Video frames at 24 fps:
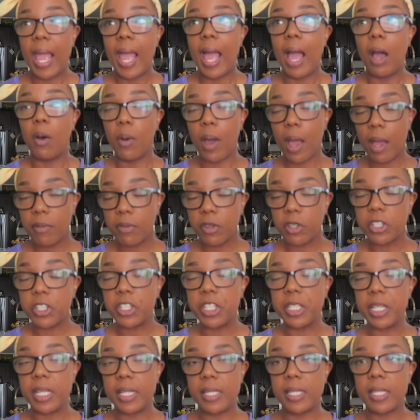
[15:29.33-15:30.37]
However,
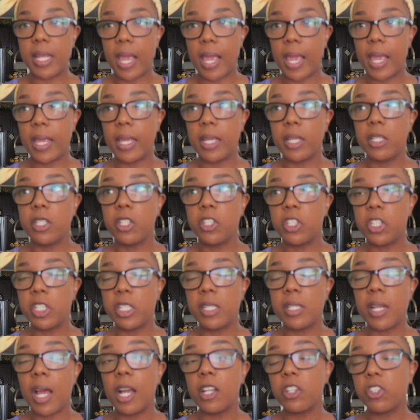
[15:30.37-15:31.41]
she did say
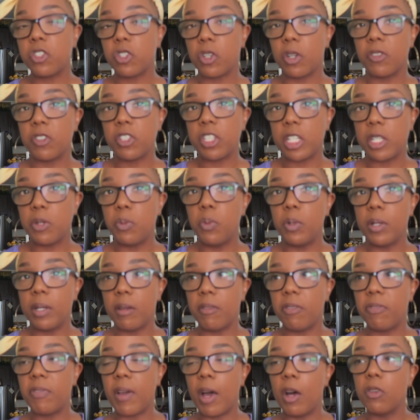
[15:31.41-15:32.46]
she's not sure if she would
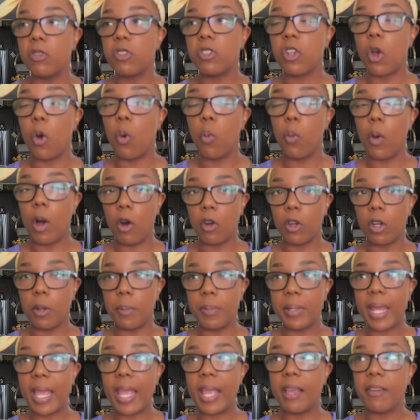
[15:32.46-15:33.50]
have felt so
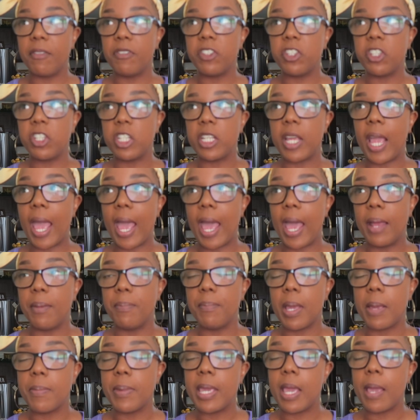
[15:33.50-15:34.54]
welcomed if she
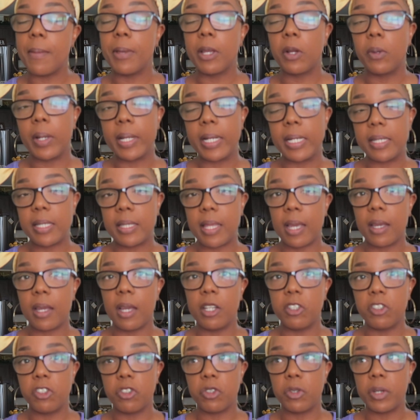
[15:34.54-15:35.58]
had maybe immigrated to that
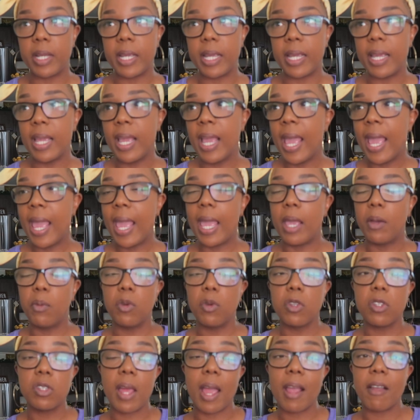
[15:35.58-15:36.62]
country and
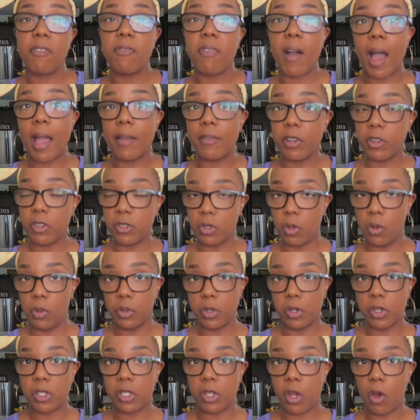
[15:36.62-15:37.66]
was like five years old
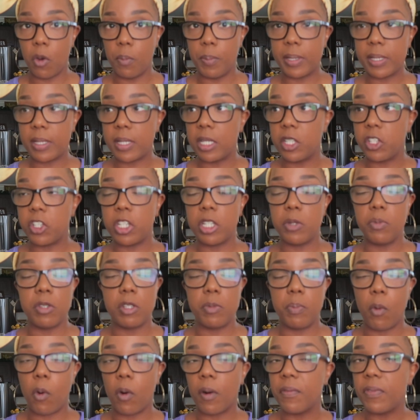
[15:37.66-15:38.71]
or so. But since she
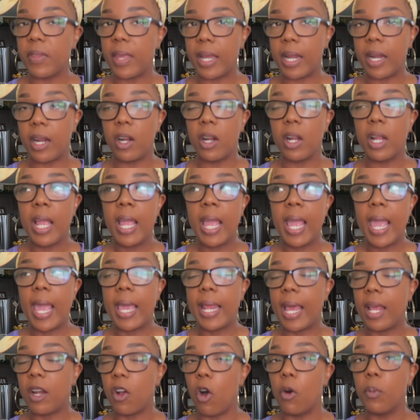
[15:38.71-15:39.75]
was born there
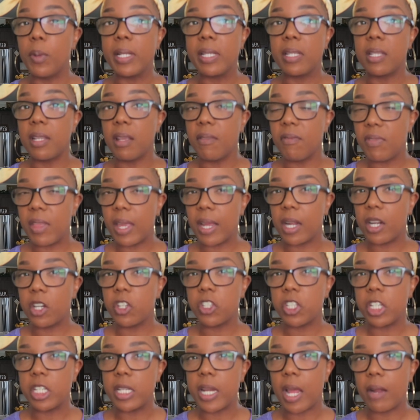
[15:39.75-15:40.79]
and had always lived there,
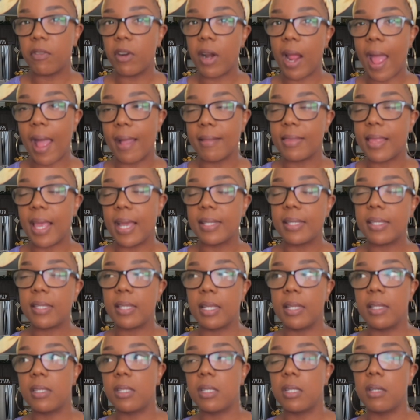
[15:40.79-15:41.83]
she never had that
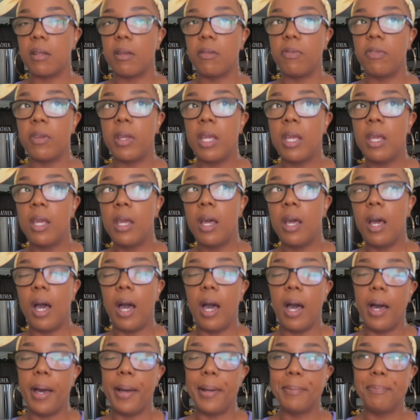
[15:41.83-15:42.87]
sense of
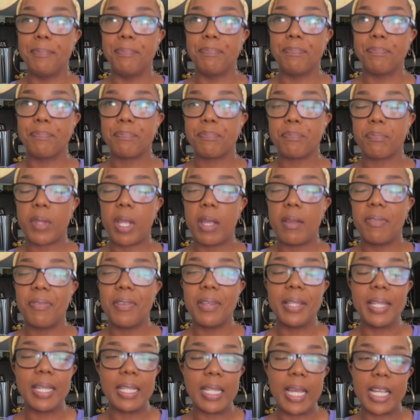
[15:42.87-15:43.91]
um,
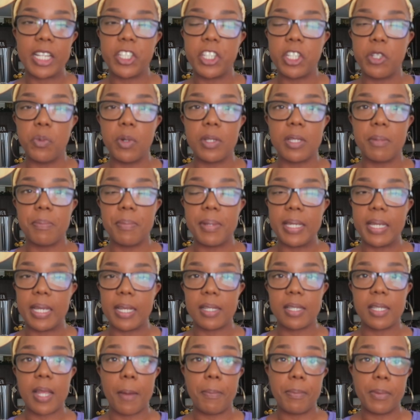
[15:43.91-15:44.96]
feeling like she wasn't being
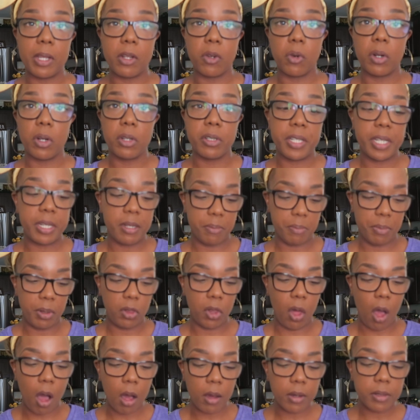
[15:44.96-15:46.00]
accepted or didn't
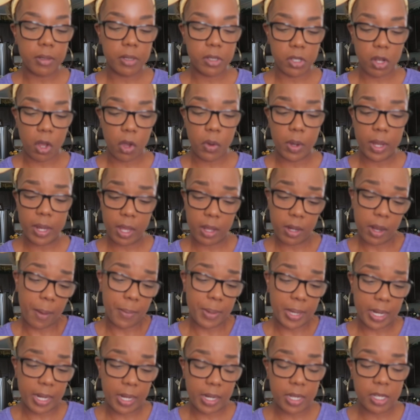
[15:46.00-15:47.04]
belong. So, it, I
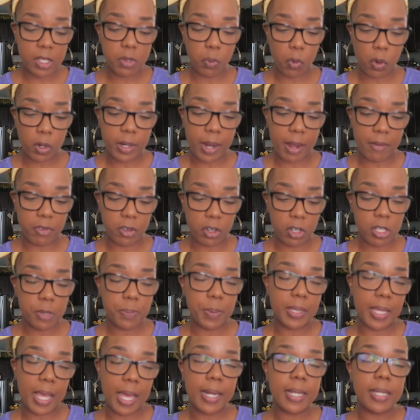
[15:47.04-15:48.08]
mean, it is more diverse,
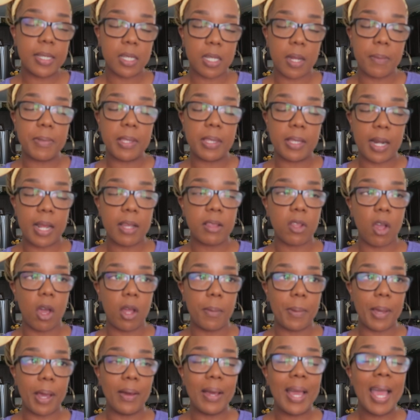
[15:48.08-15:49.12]
but that is something that I
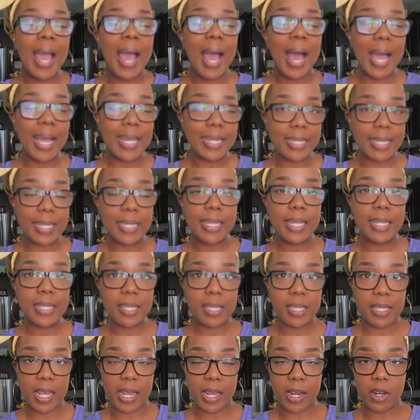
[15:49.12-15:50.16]
thought about. I did get
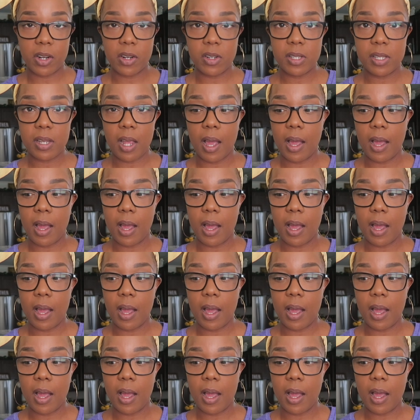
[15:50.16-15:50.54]
stares.